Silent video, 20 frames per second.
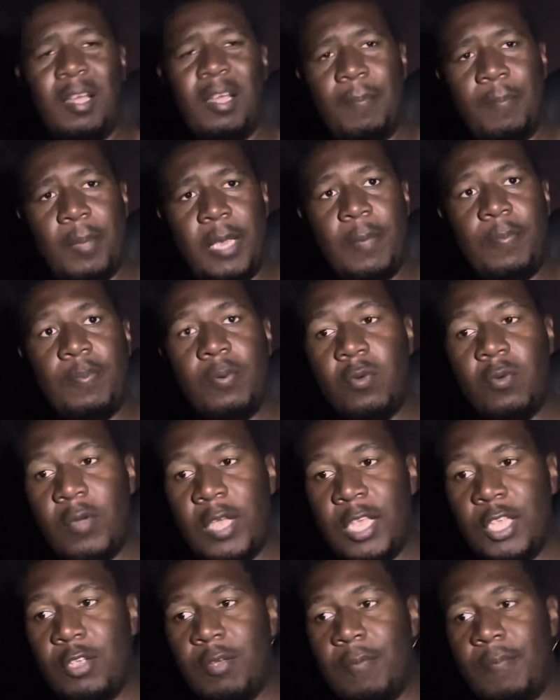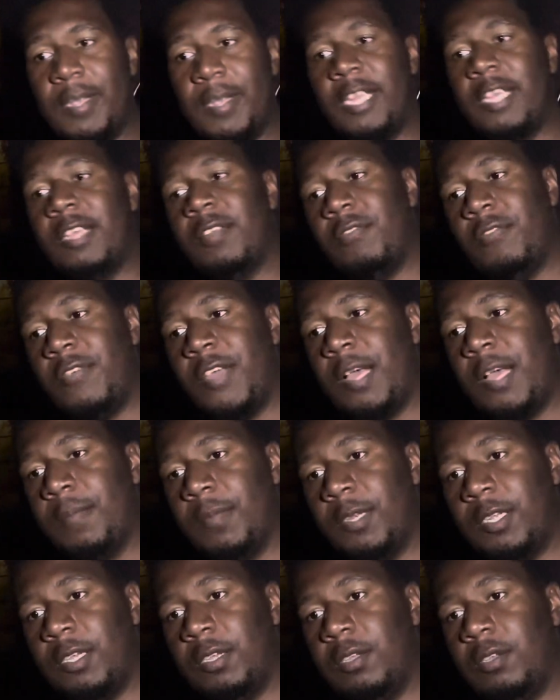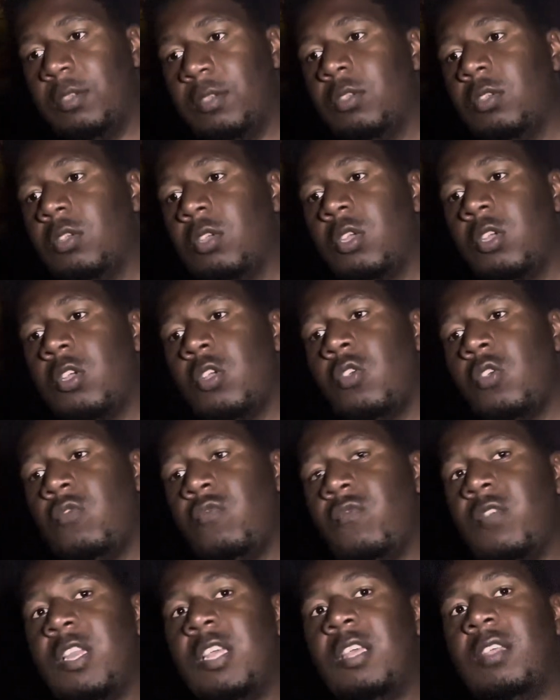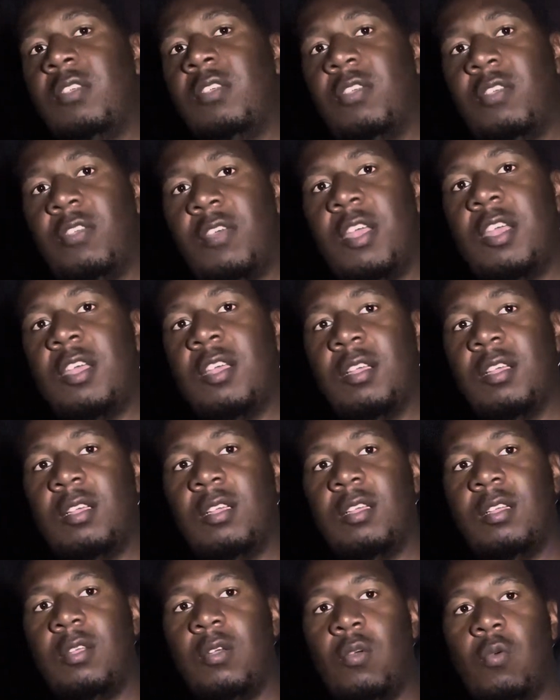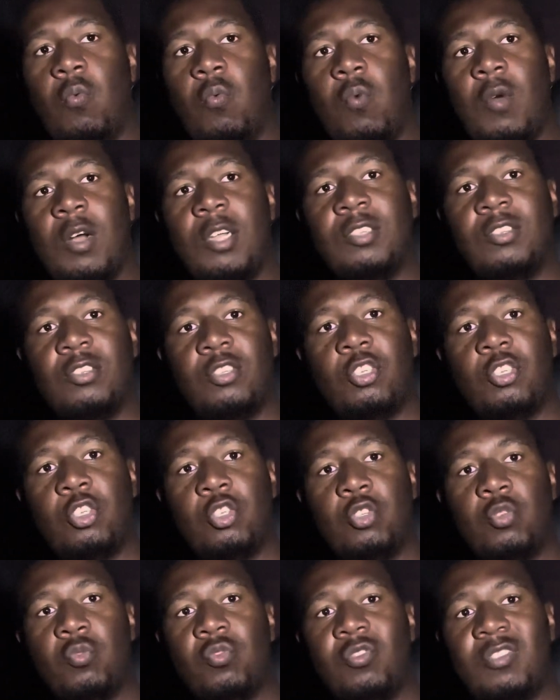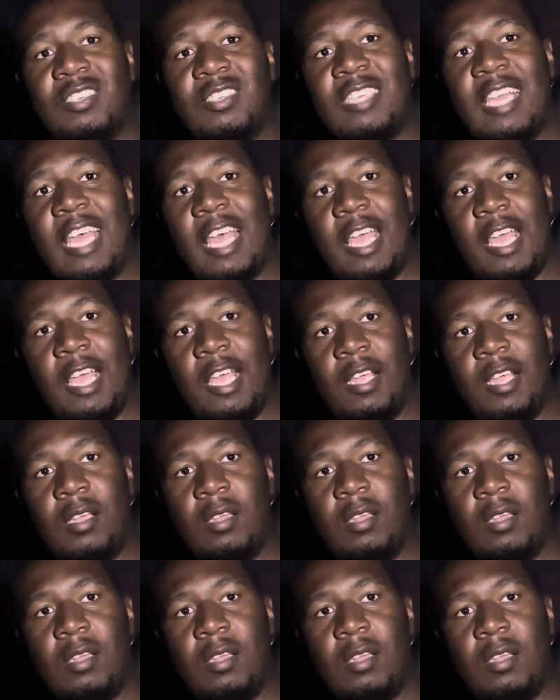People in your immediate family really think, wants to stay,